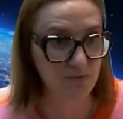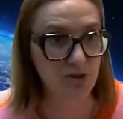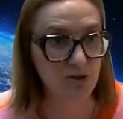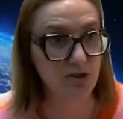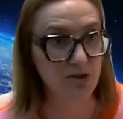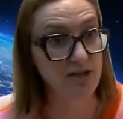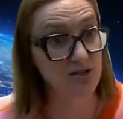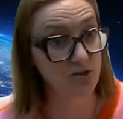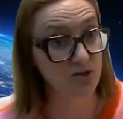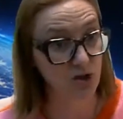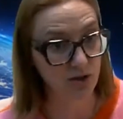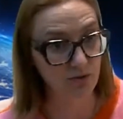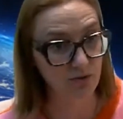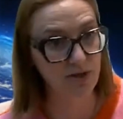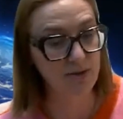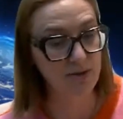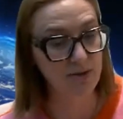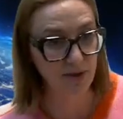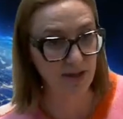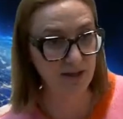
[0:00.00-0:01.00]
which has
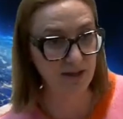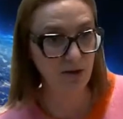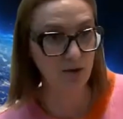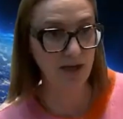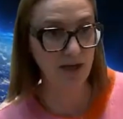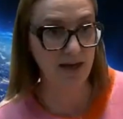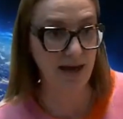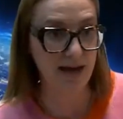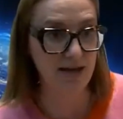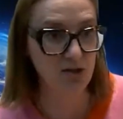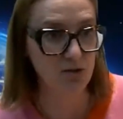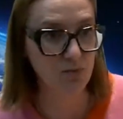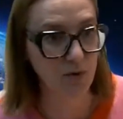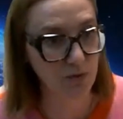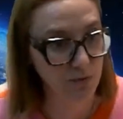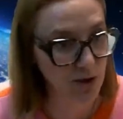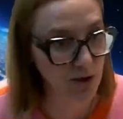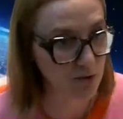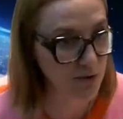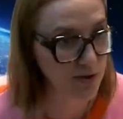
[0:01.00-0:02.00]
generally been the case
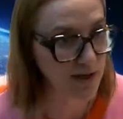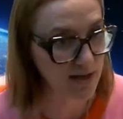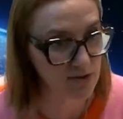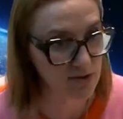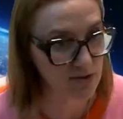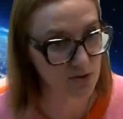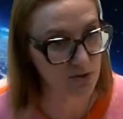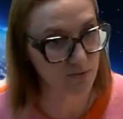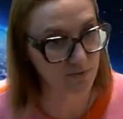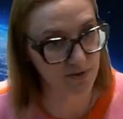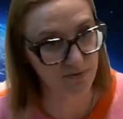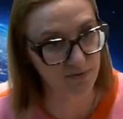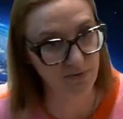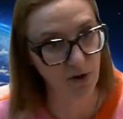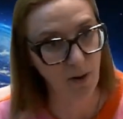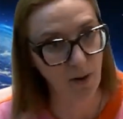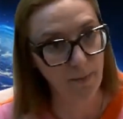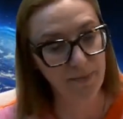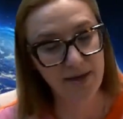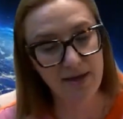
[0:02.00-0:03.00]
when we look at sort of
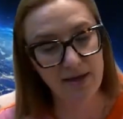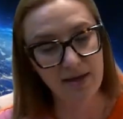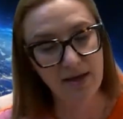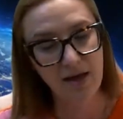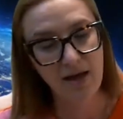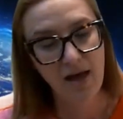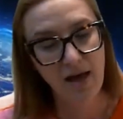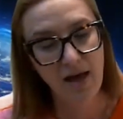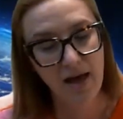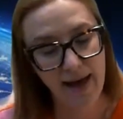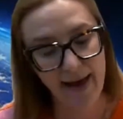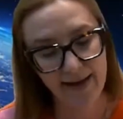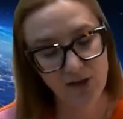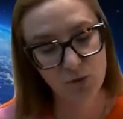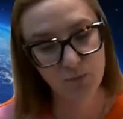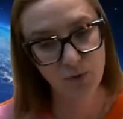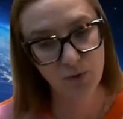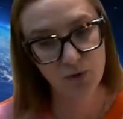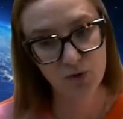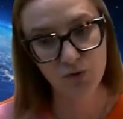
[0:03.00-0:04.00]
developing
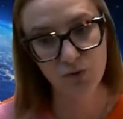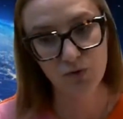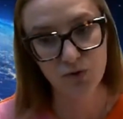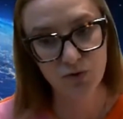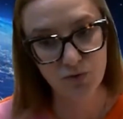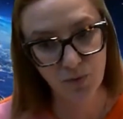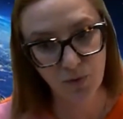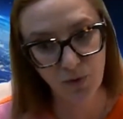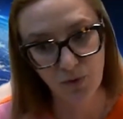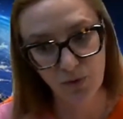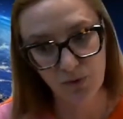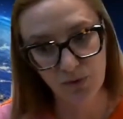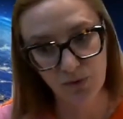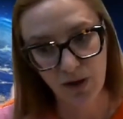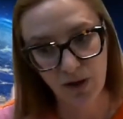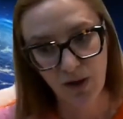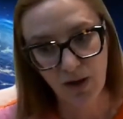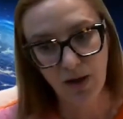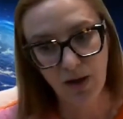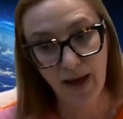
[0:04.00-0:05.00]
export
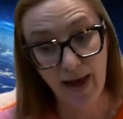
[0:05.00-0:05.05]
controls